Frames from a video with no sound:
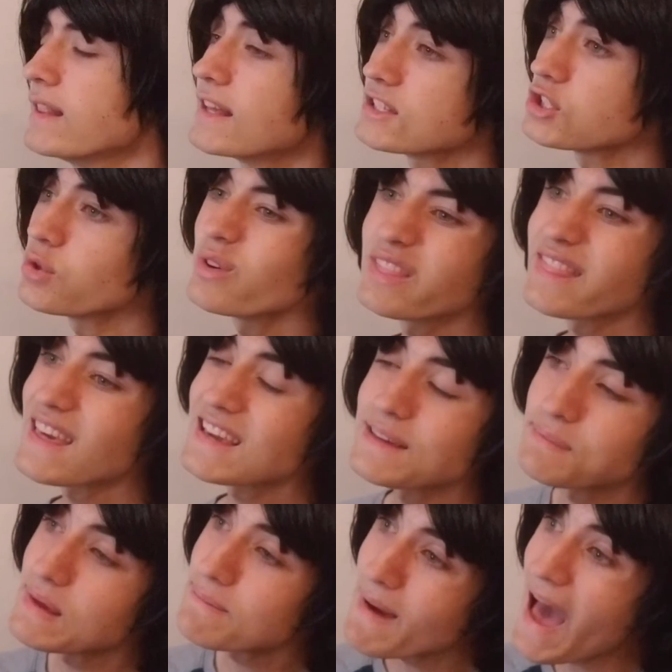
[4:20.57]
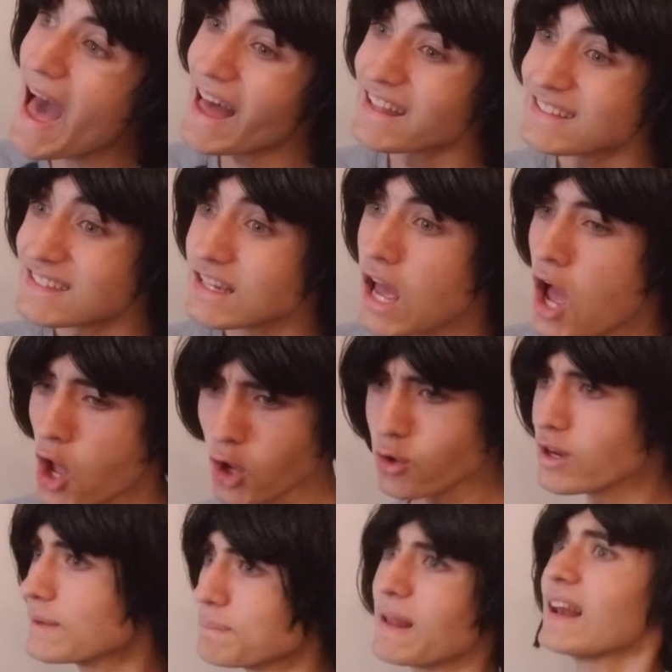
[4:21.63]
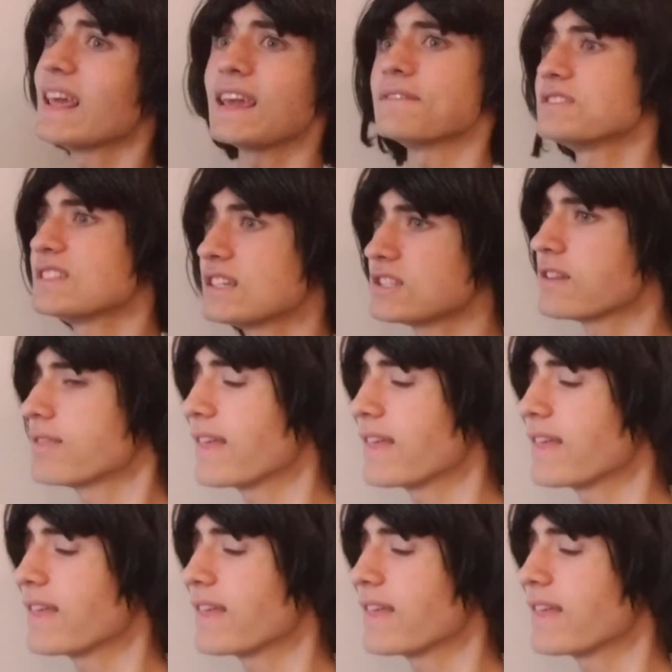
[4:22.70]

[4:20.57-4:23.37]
That you would think me mad. Who would believe such a